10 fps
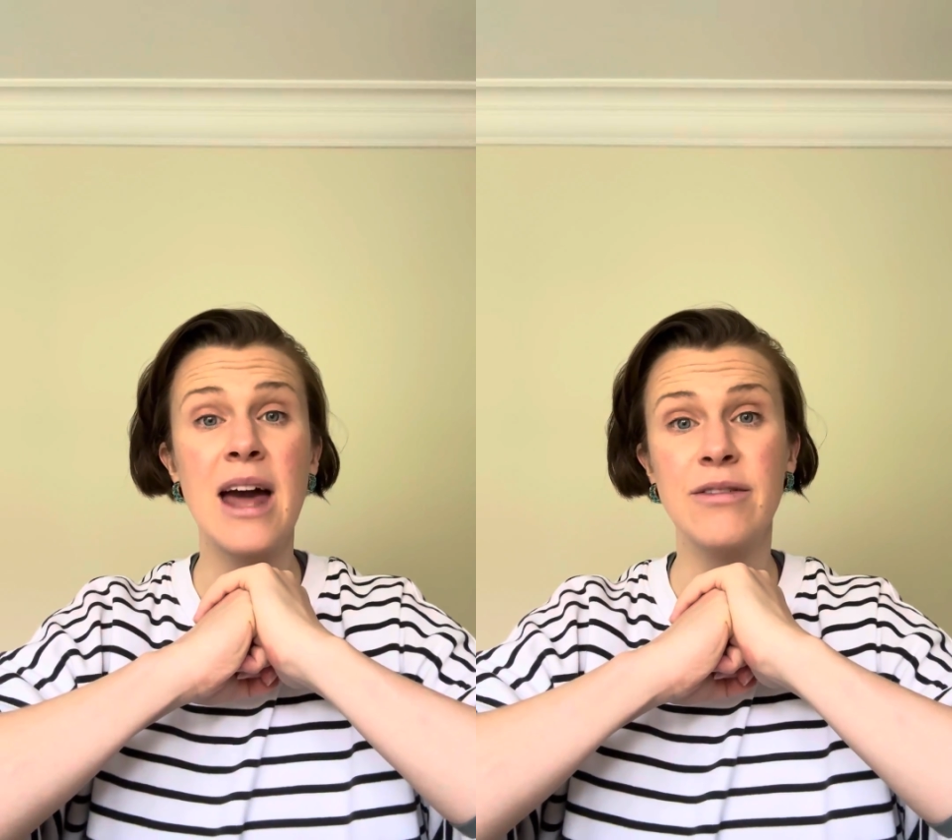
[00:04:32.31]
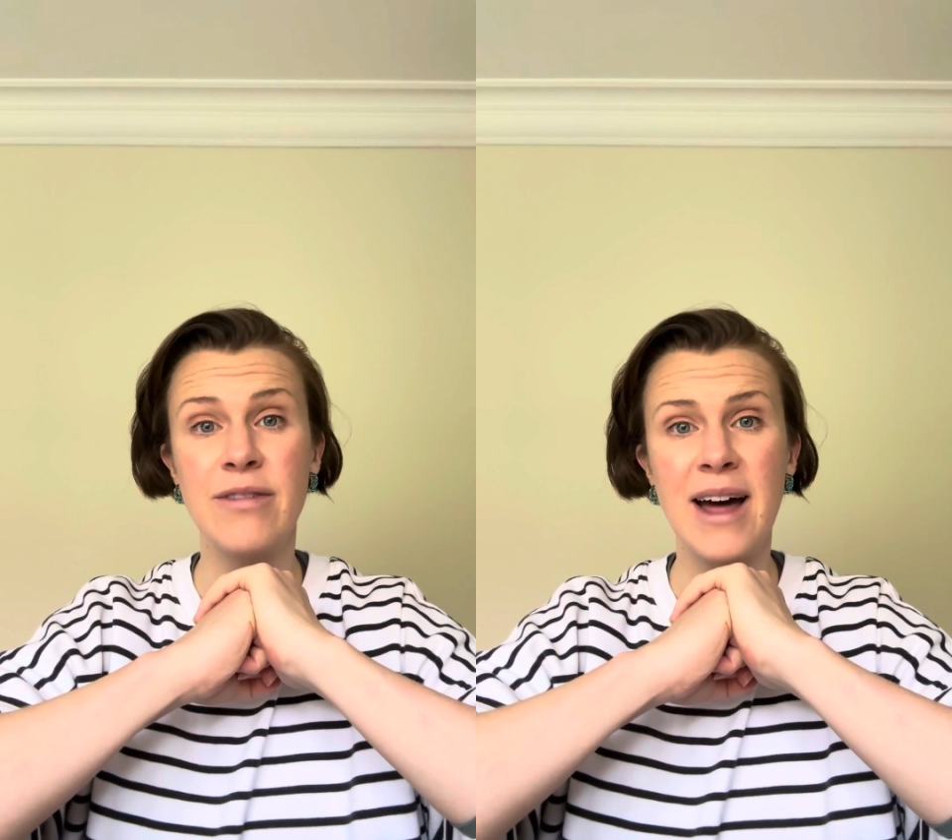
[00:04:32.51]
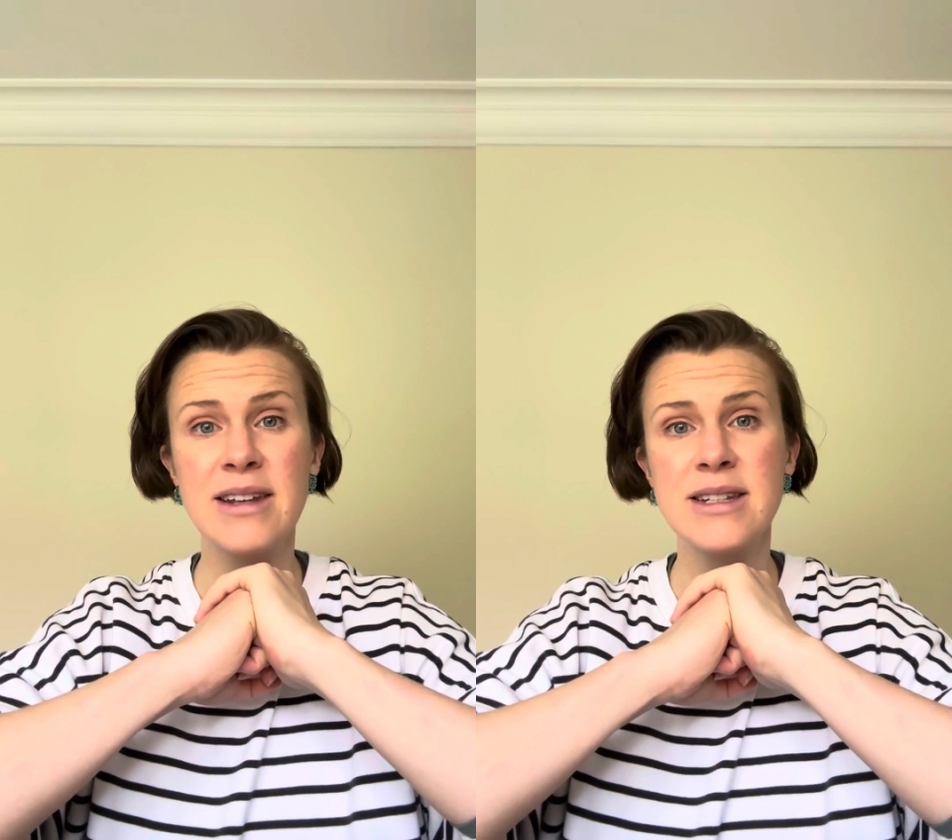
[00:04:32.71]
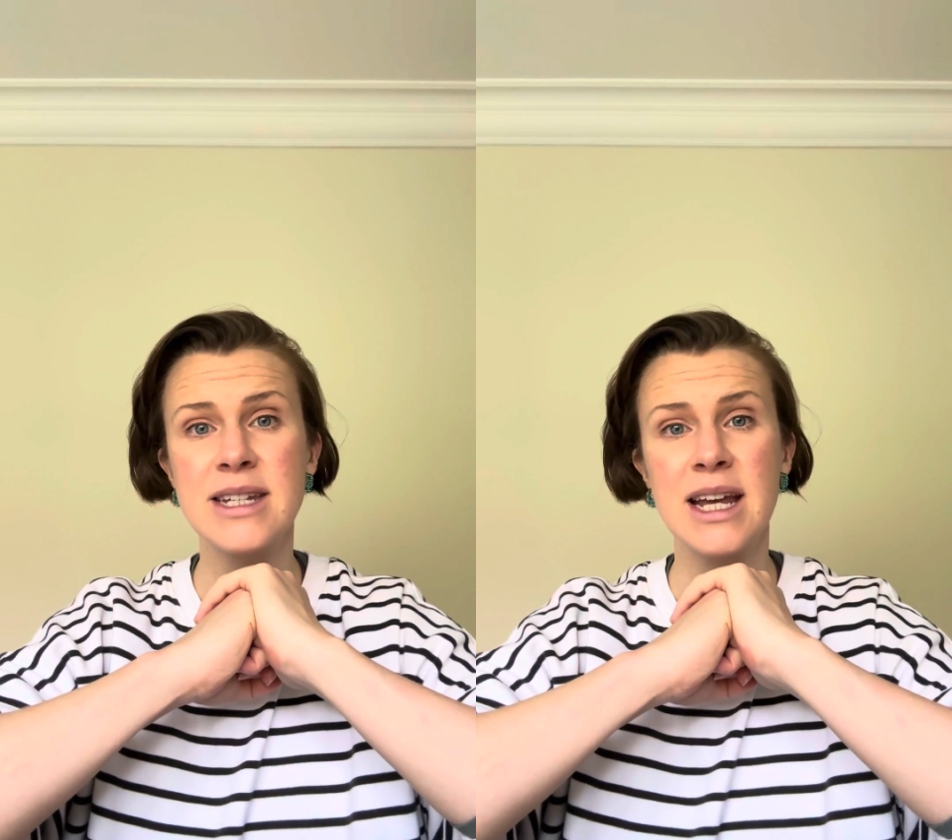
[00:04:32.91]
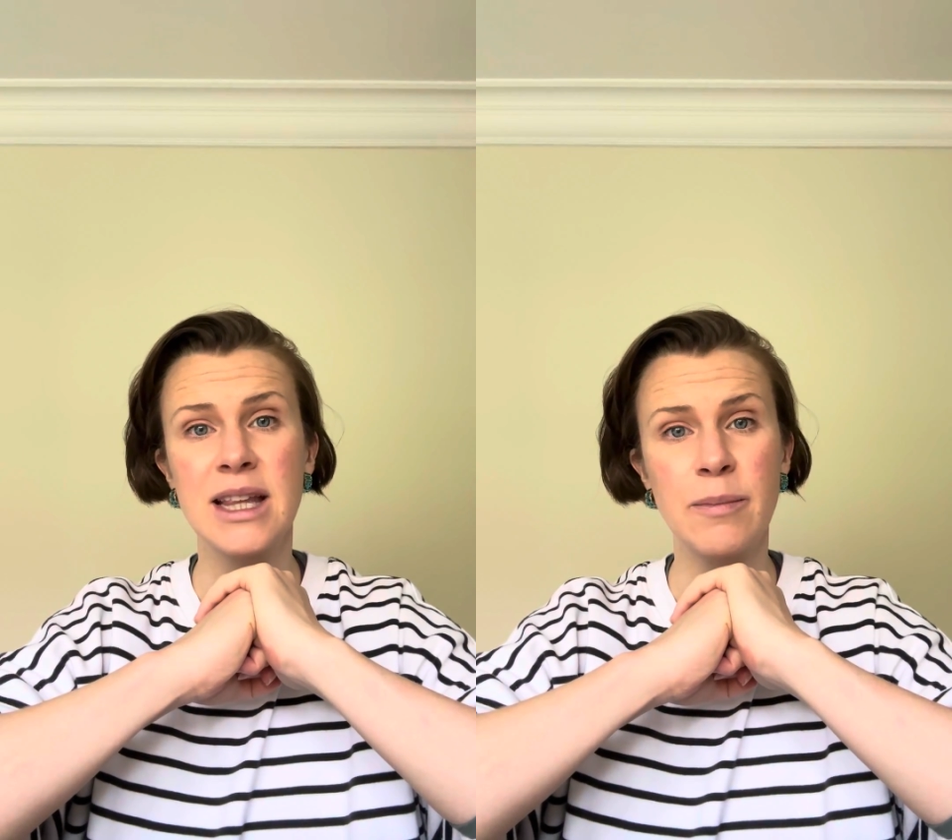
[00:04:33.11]
advanced
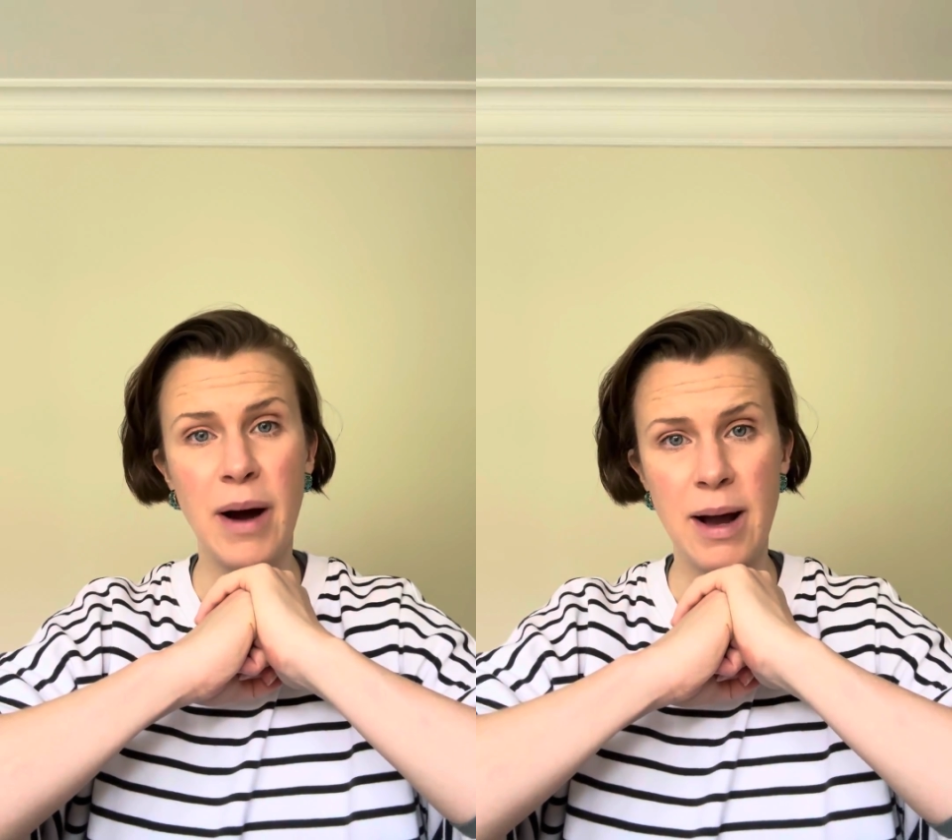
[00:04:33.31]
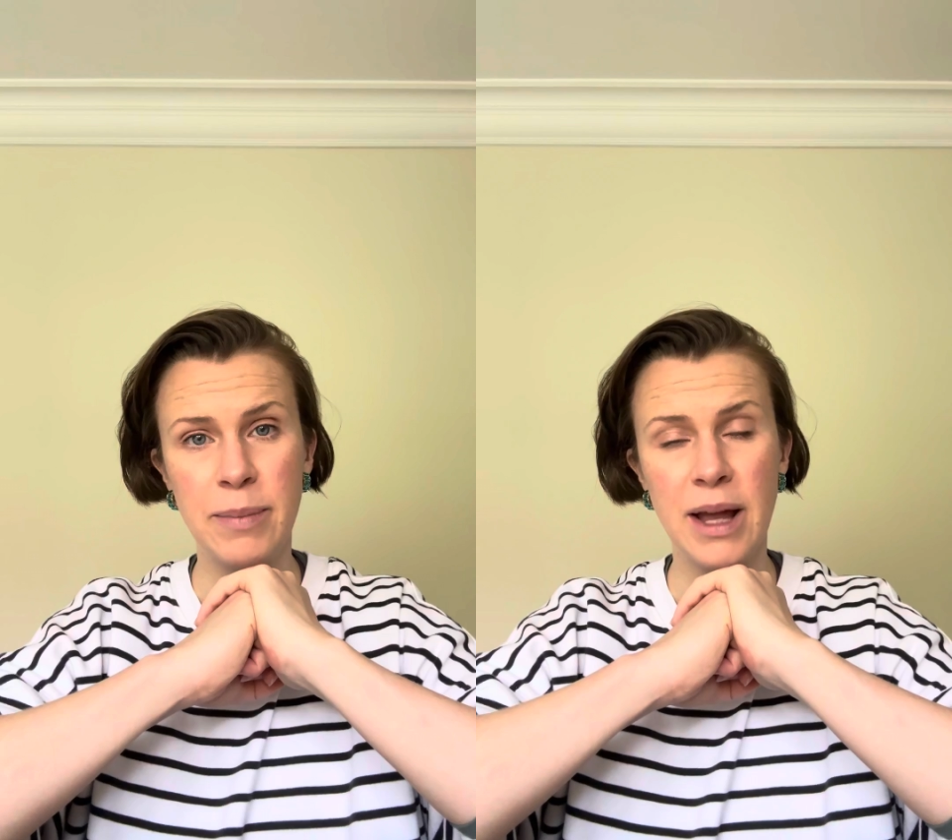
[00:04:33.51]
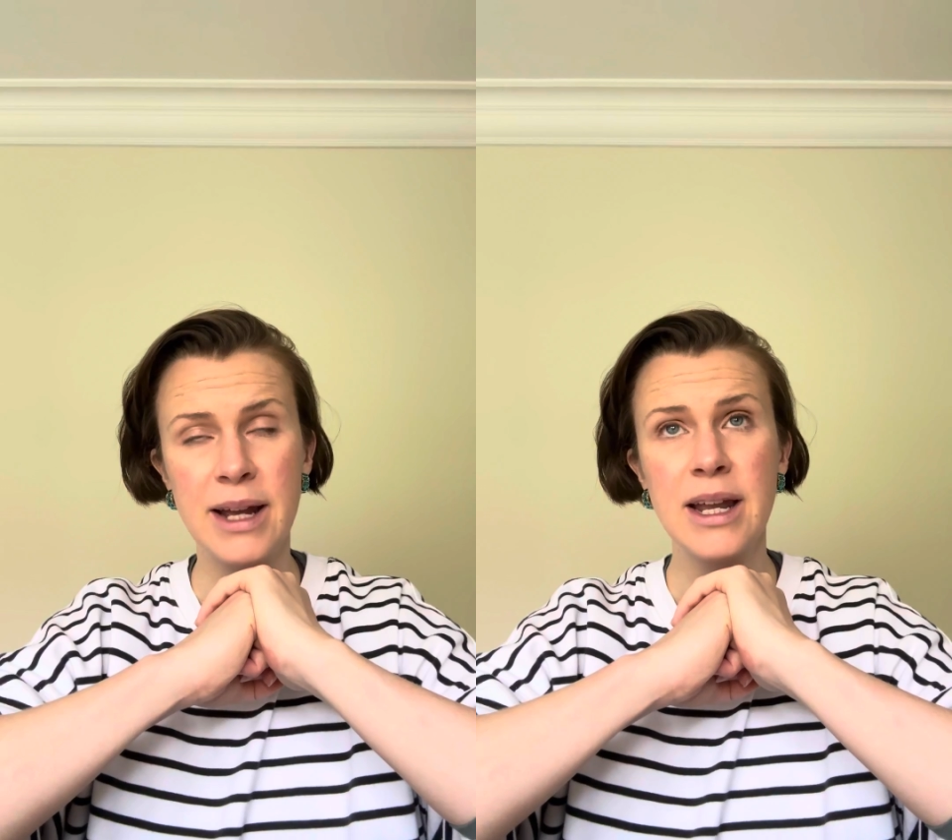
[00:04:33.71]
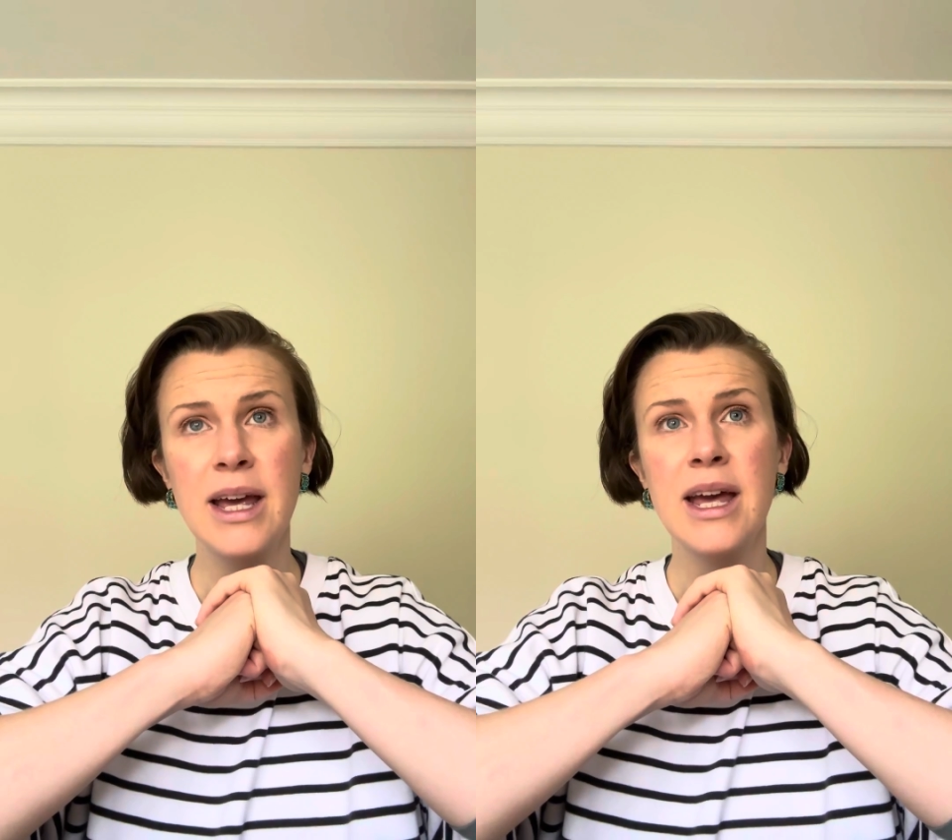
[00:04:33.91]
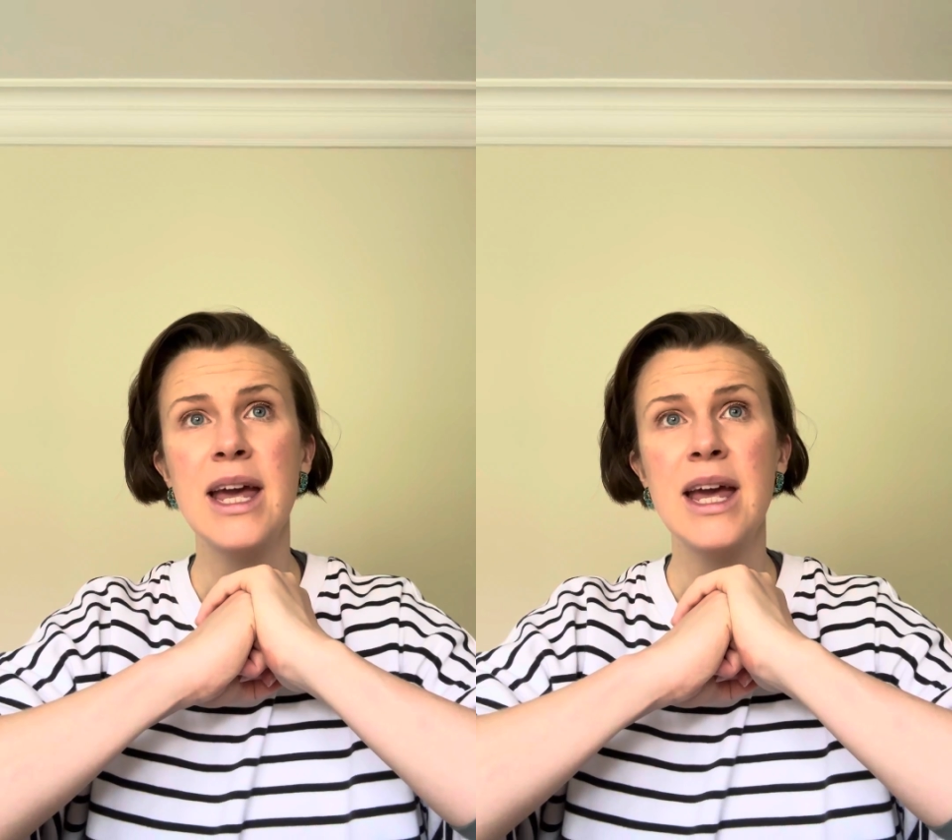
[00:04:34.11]
in the pipeline,